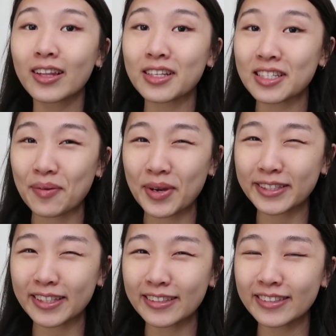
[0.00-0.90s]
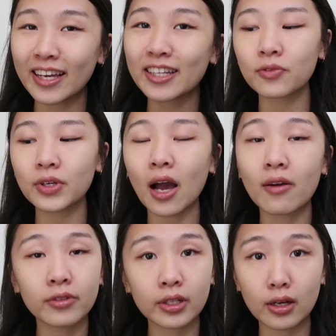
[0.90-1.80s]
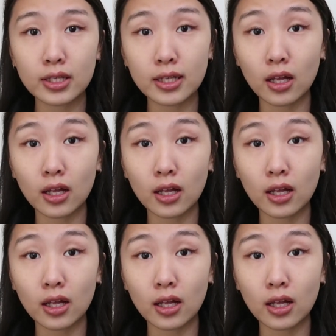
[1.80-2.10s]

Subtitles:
Does that make sense? One thing I've realized